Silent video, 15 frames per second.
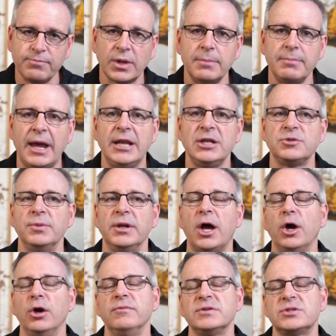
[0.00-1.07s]
management
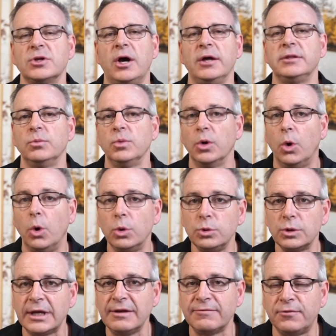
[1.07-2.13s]
oversight that we're all
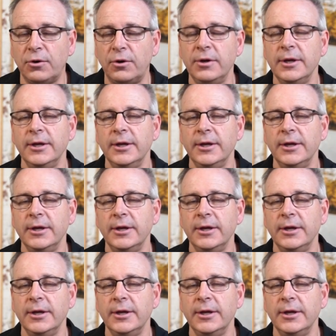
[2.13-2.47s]
looking for